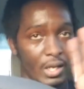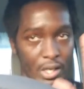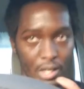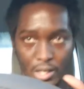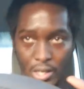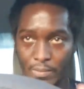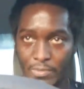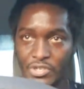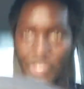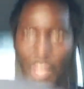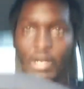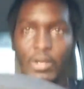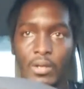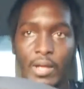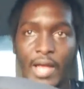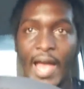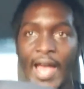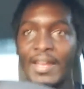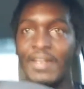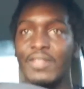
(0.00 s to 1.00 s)
I'm gonna show
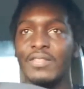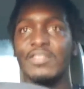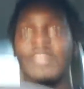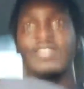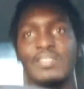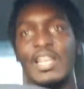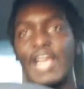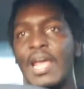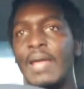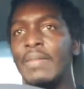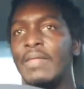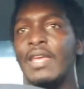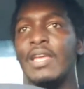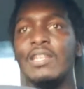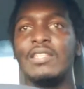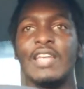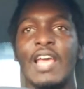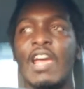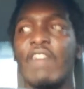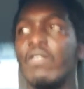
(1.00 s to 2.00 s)
you. I did the same thing
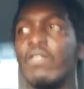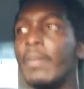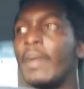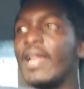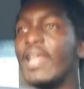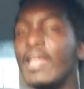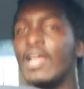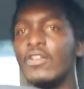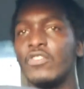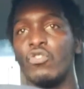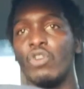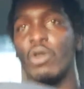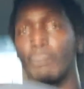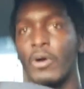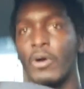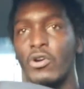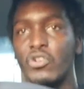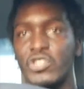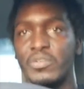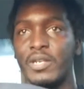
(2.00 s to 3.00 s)
to everybody else who
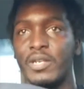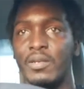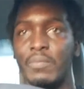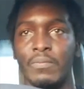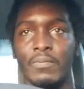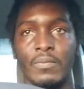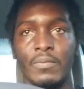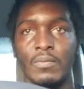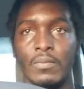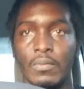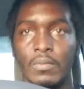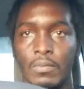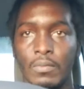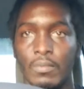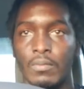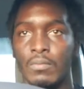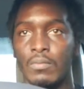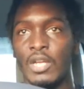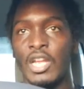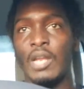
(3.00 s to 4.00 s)
approached me.
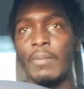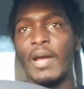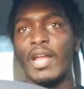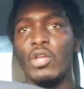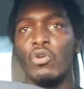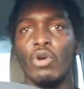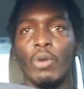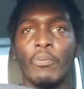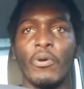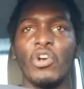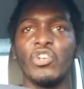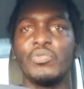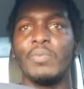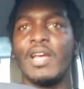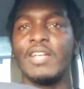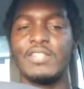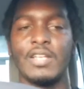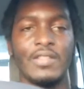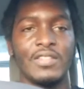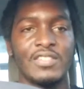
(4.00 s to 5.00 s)
Anybody who approached me,
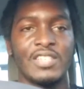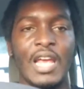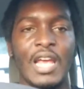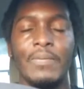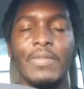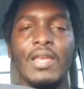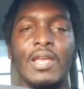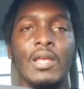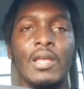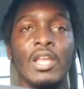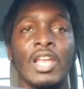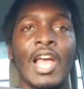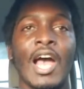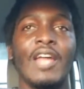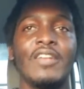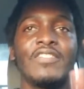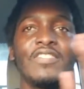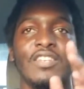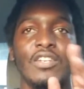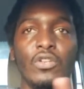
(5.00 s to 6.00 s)
I said the same thing.
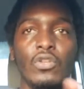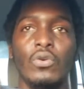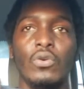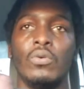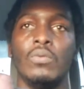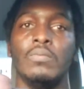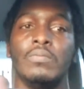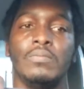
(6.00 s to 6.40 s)
God send you.